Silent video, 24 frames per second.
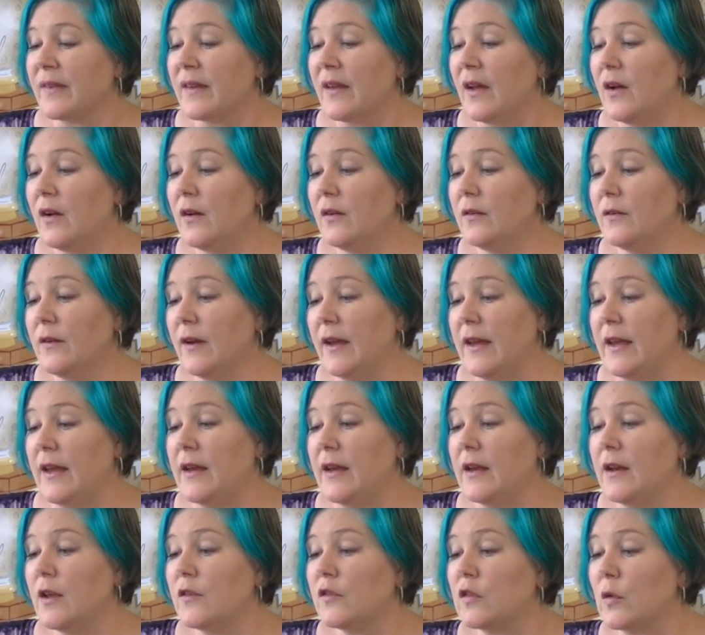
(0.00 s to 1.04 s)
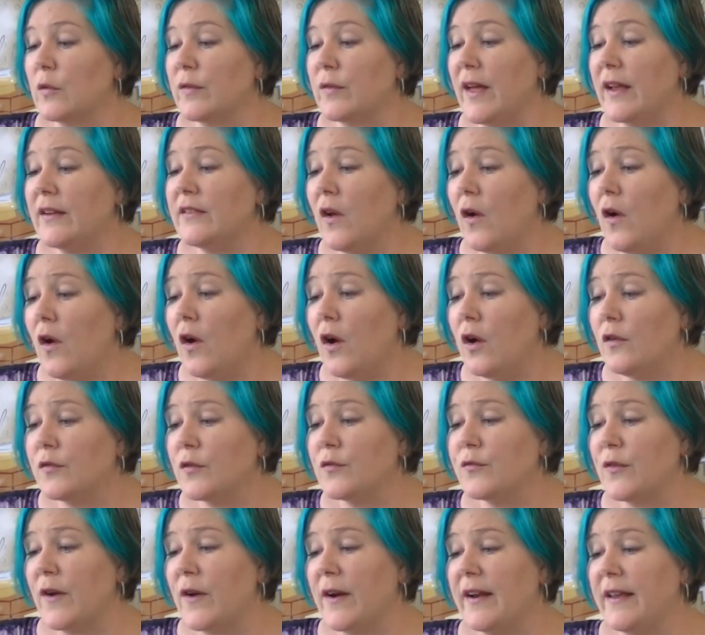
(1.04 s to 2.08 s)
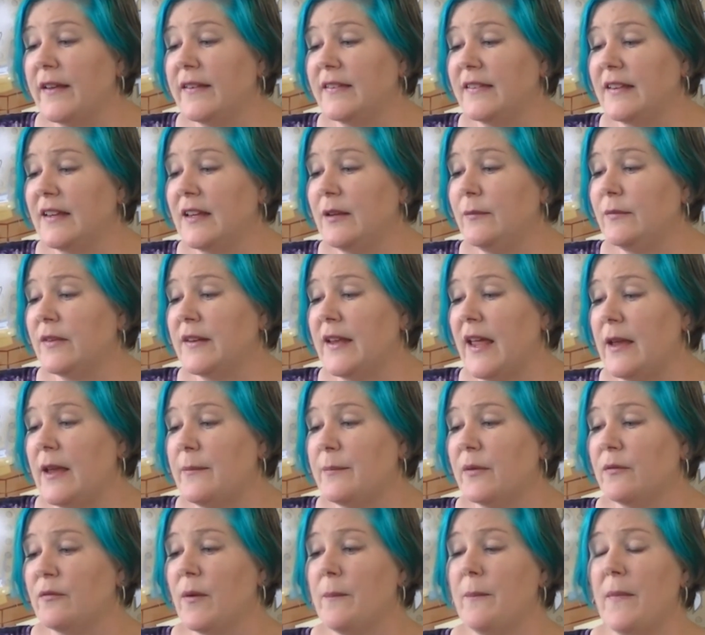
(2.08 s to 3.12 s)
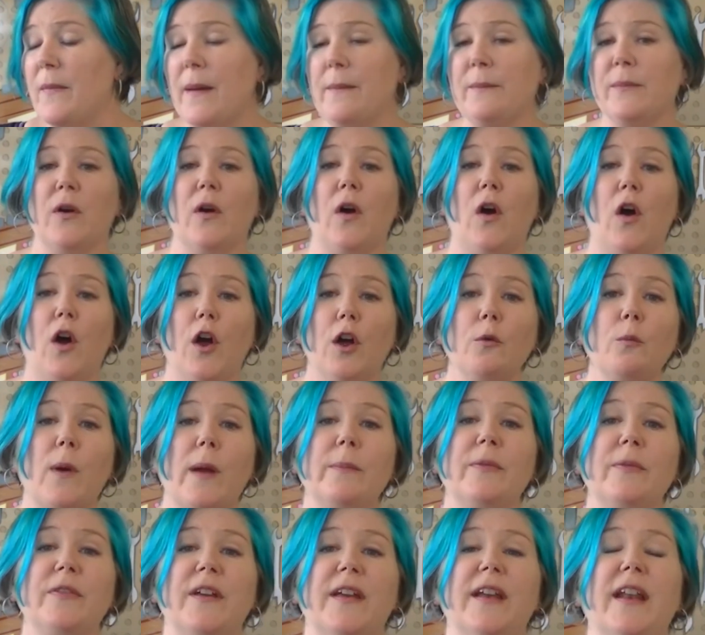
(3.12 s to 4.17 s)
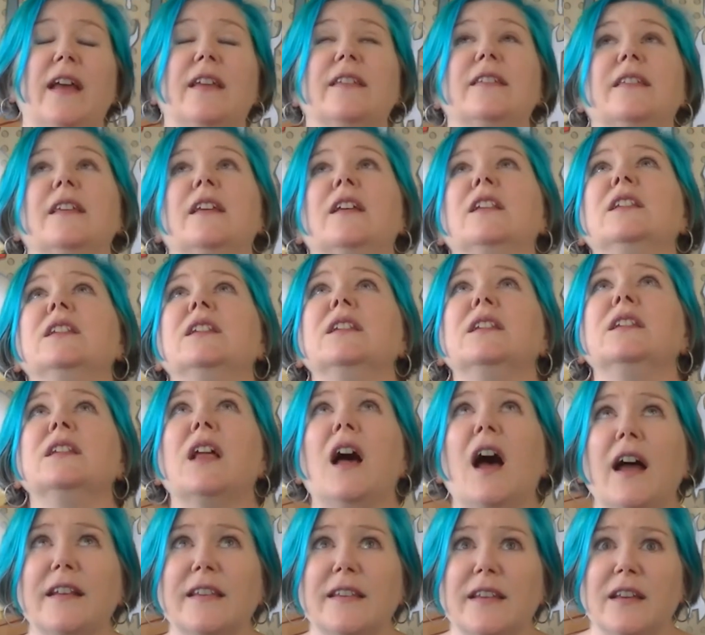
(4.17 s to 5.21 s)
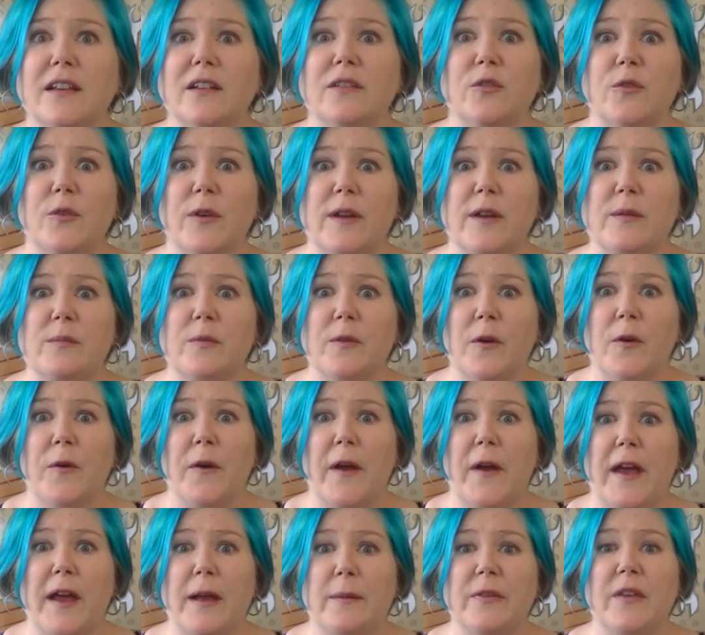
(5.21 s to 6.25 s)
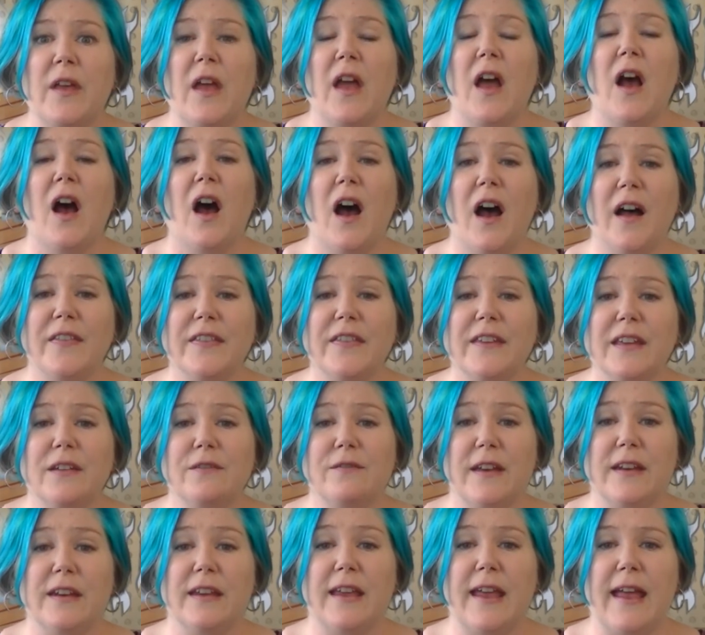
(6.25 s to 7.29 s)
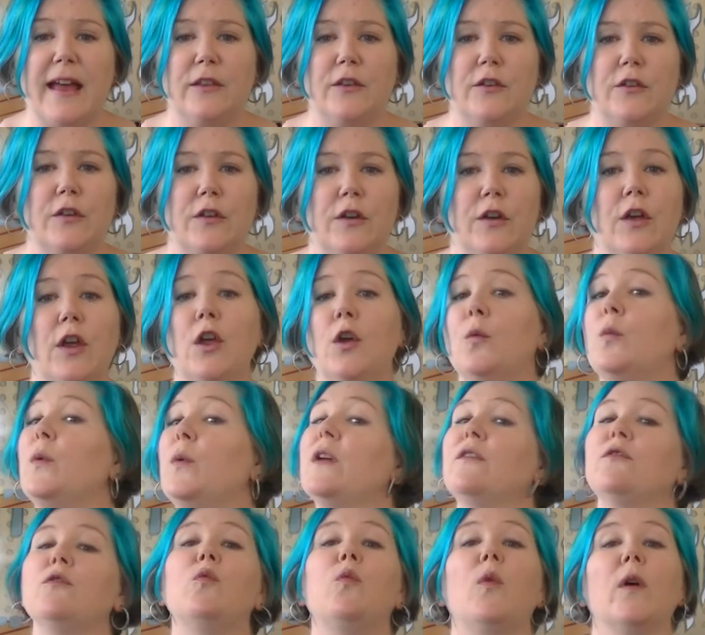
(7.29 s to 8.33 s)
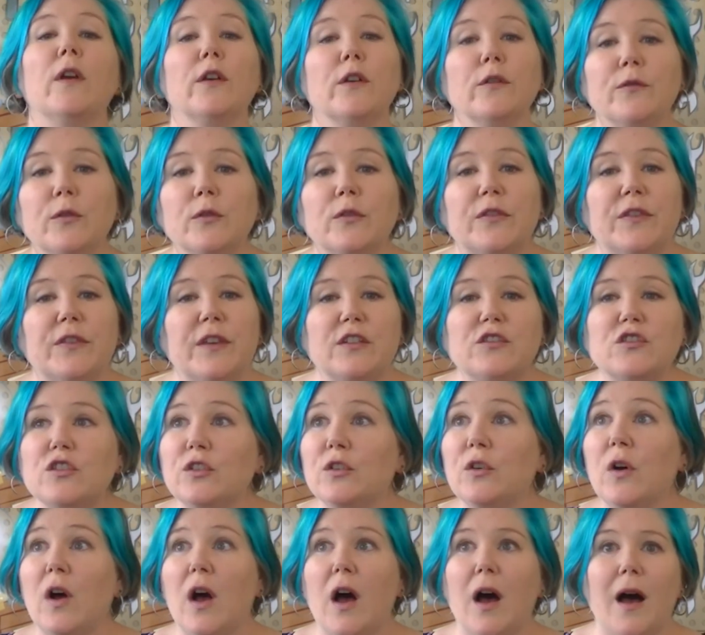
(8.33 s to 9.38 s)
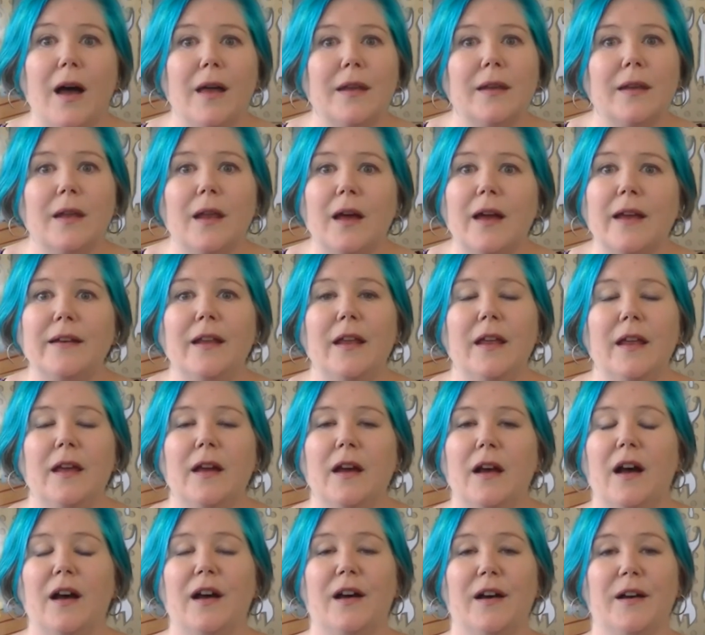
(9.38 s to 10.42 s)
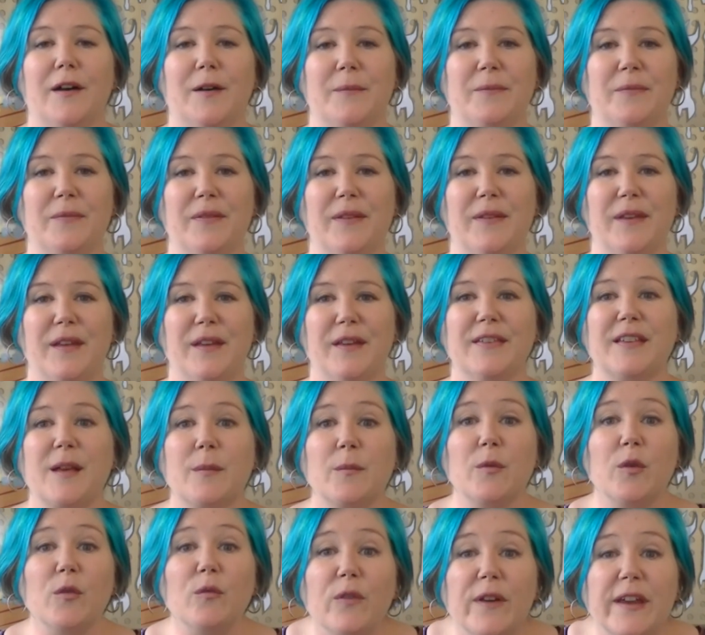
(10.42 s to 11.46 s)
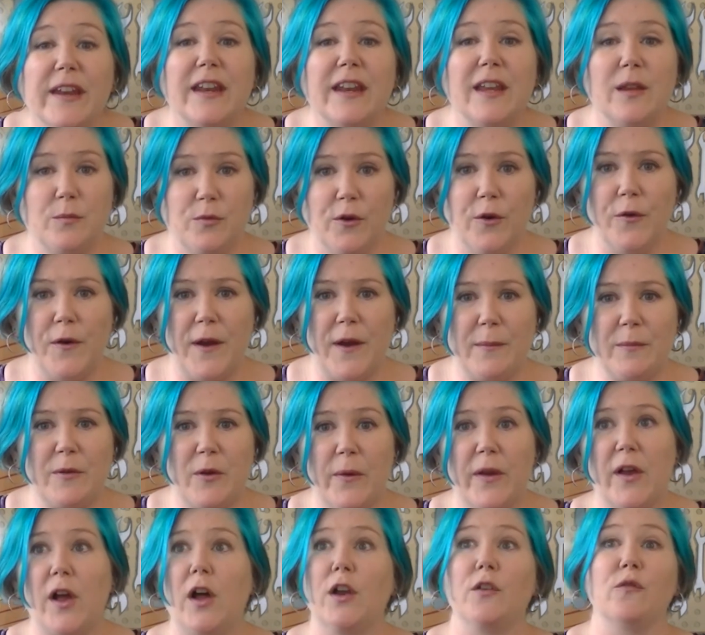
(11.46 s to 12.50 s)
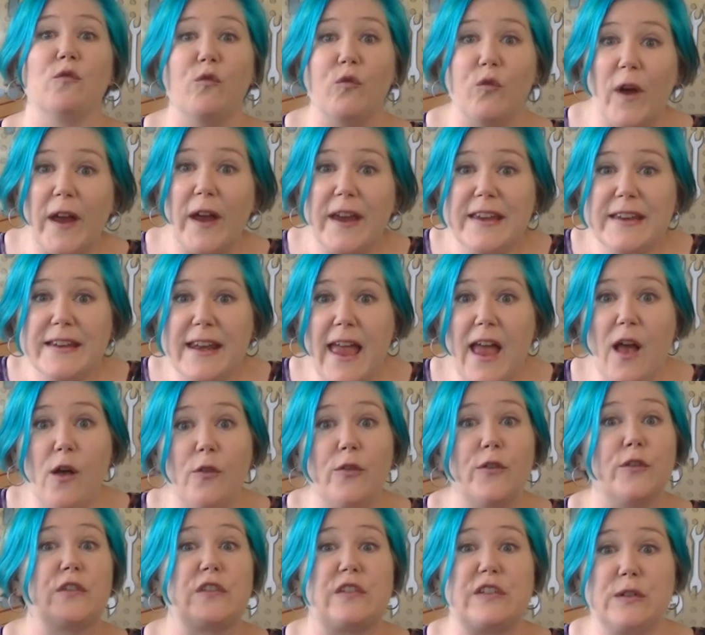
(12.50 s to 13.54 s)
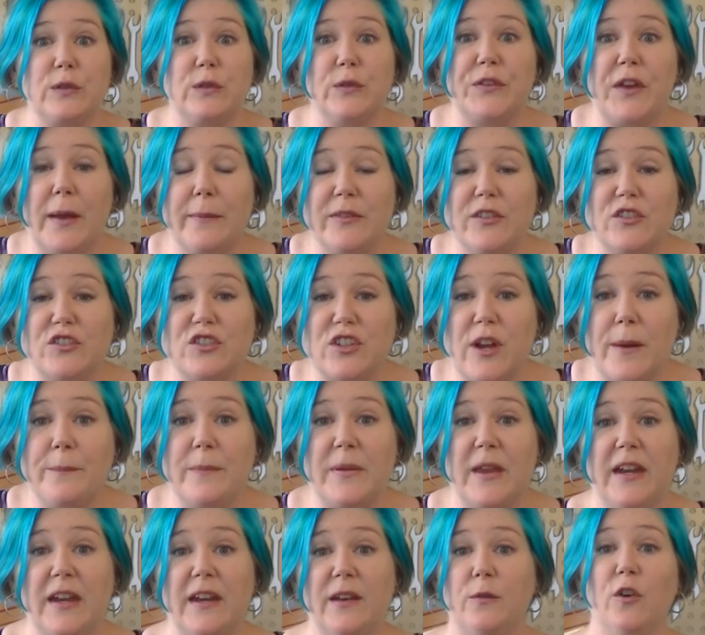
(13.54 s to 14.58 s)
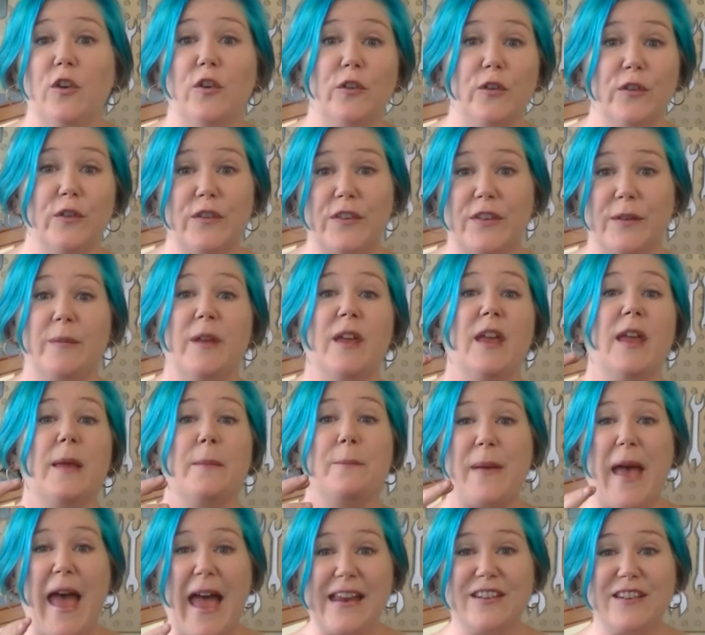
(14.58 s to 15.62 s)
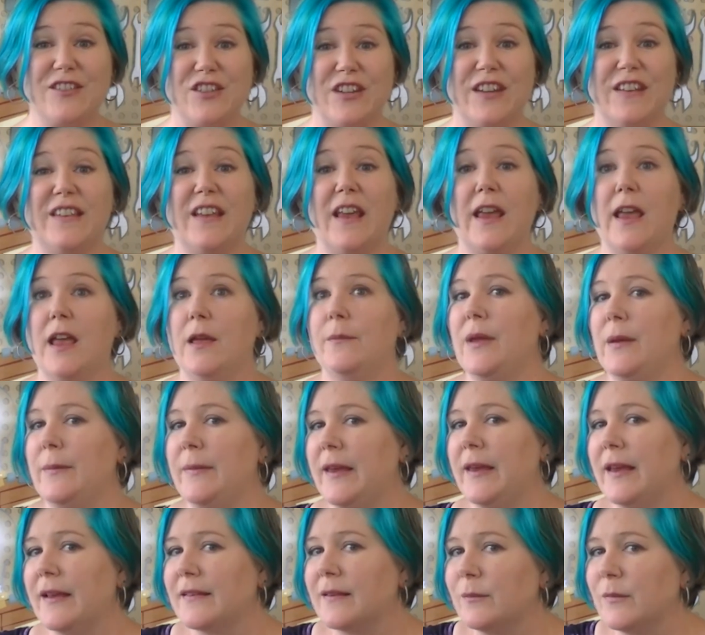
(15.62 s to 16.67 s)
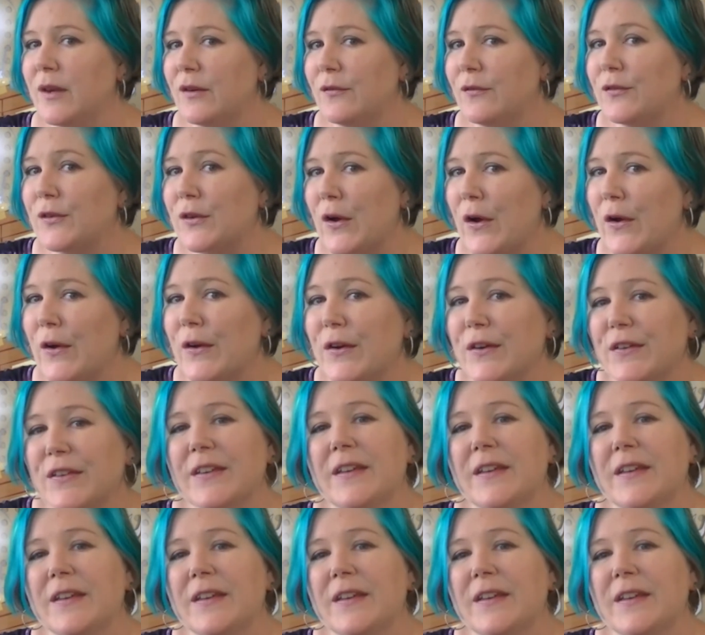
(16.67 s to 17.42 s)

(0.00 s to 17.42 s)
All right, so that's all for Friday S.T.E.A.M today, but remember, our website has lots of great programs on the event calendar. We have a wonderful digital online summer reading program going on right now. There's still time to jump in and earn some badges and maybe get some gift cards.